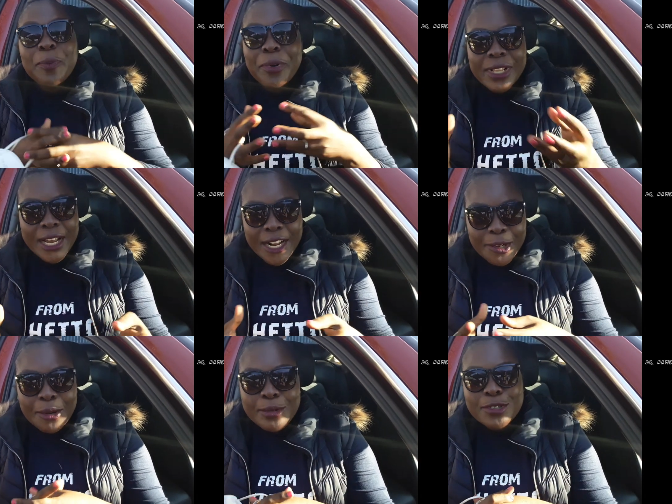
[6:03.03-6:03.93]
people that are
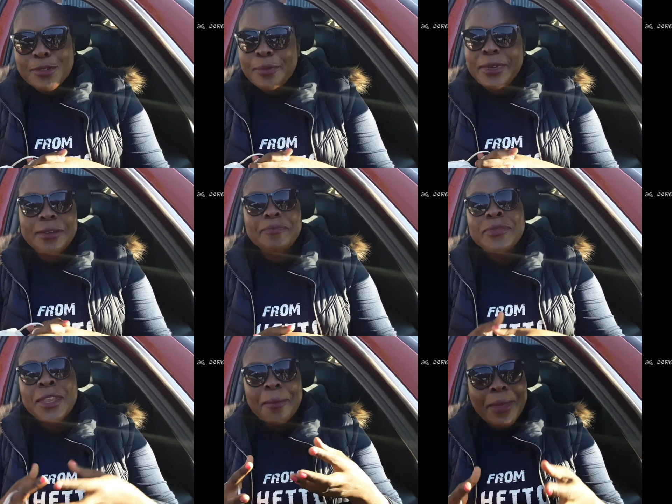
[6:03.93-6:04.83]
close to me,
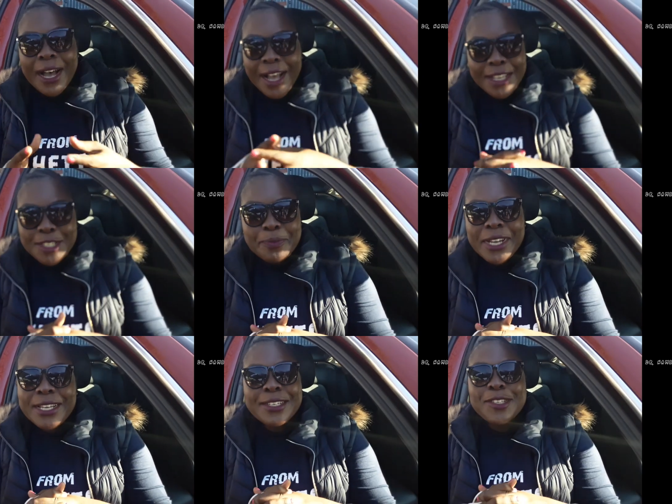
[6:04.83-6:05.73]
my
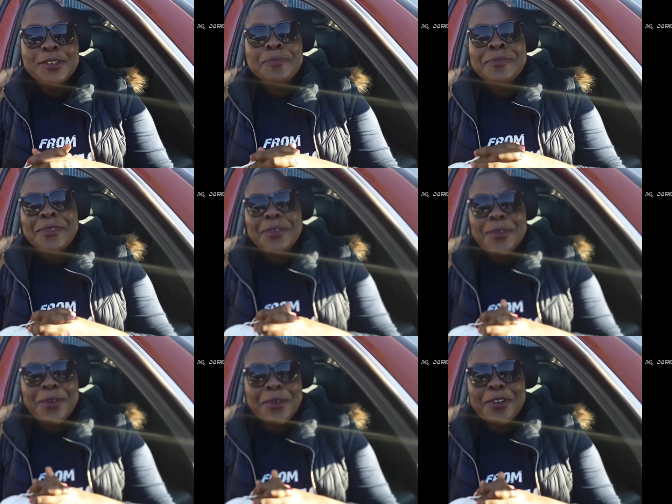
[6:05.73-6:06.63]
husband, you
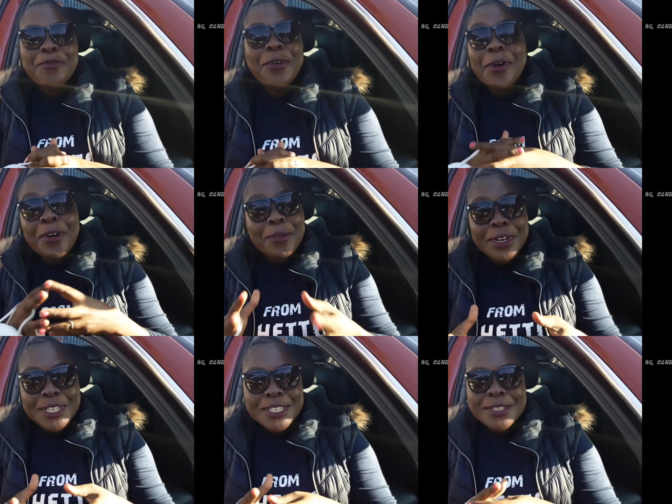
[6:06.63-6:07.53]
know, for
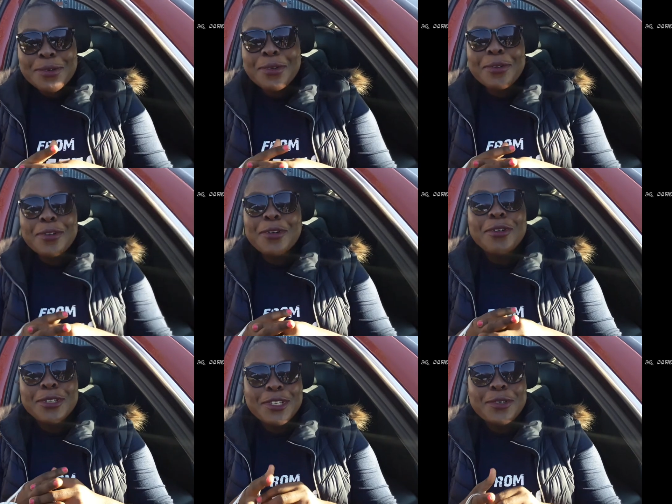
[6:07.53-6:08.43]
always, you know,
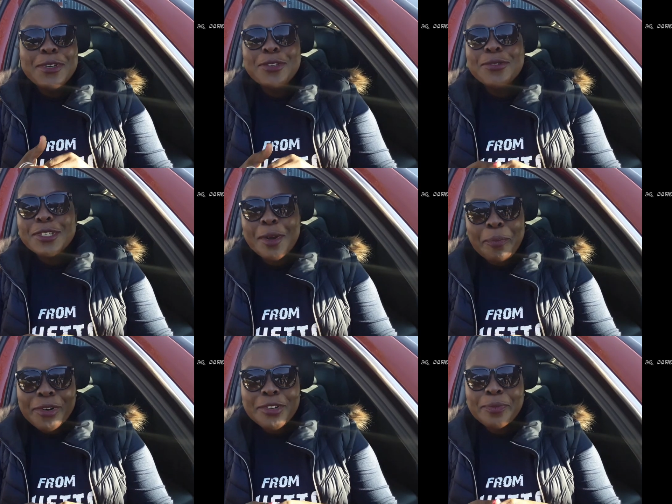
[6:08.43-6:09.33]
continuing to
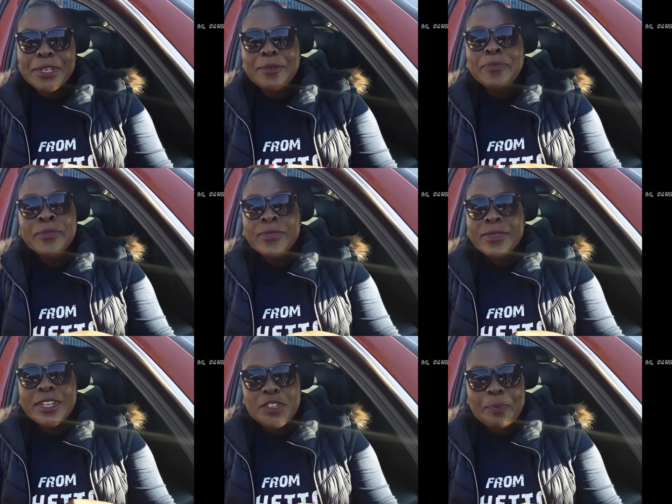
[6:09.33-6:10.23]
support me
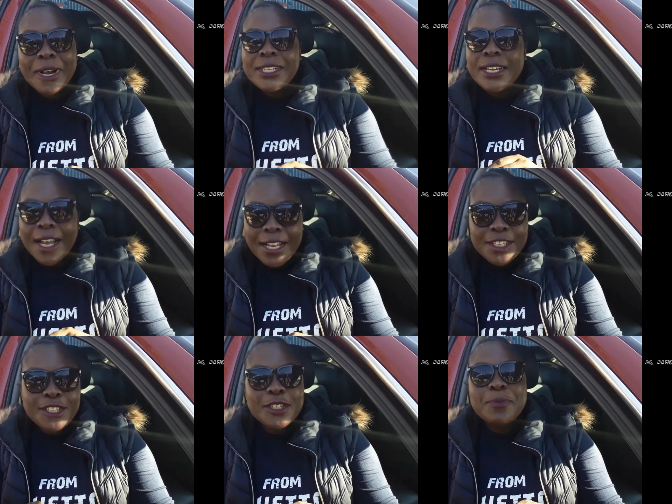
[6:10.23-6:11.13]
despite the
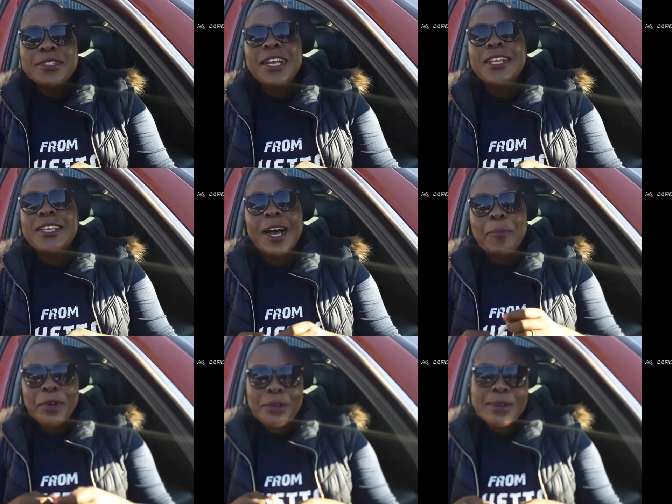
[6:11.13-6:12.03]
hardships that
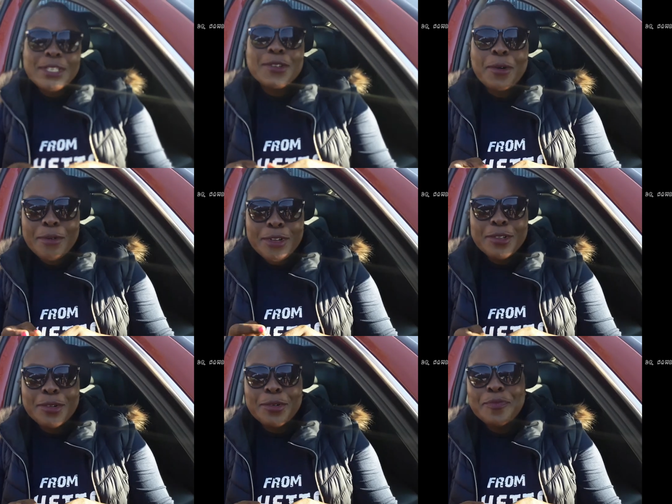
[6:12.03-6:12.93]
I'm always
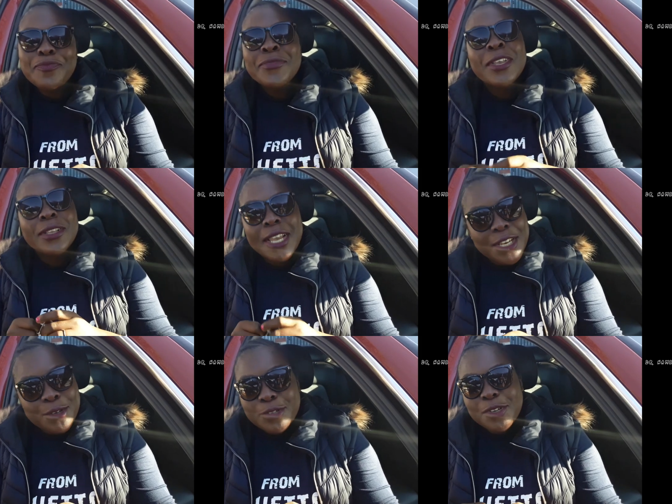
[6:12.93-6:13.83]
going through.
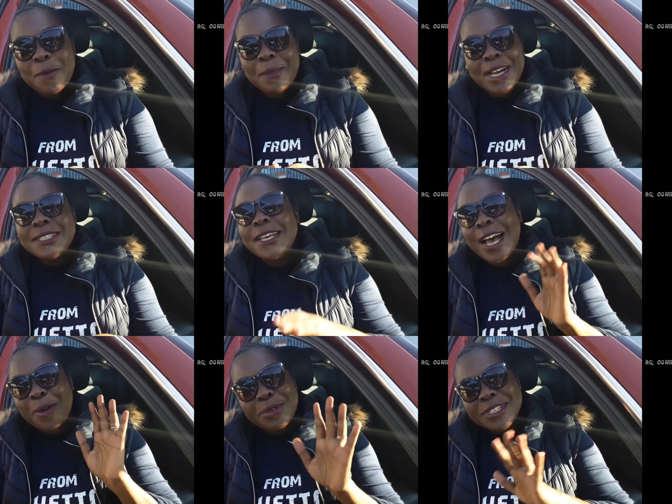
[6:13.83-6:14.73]
Thank you so much.
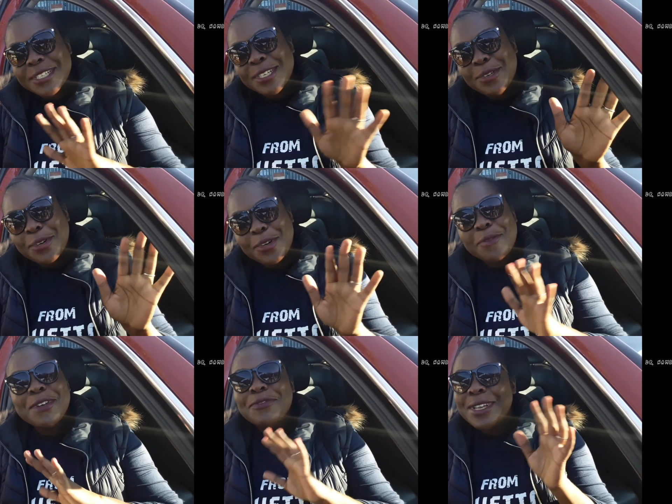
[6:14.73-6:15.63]
I will see
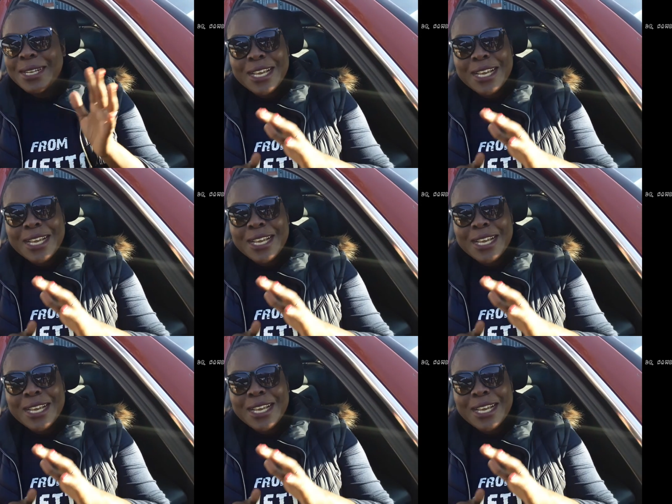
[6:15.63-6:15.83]
you with the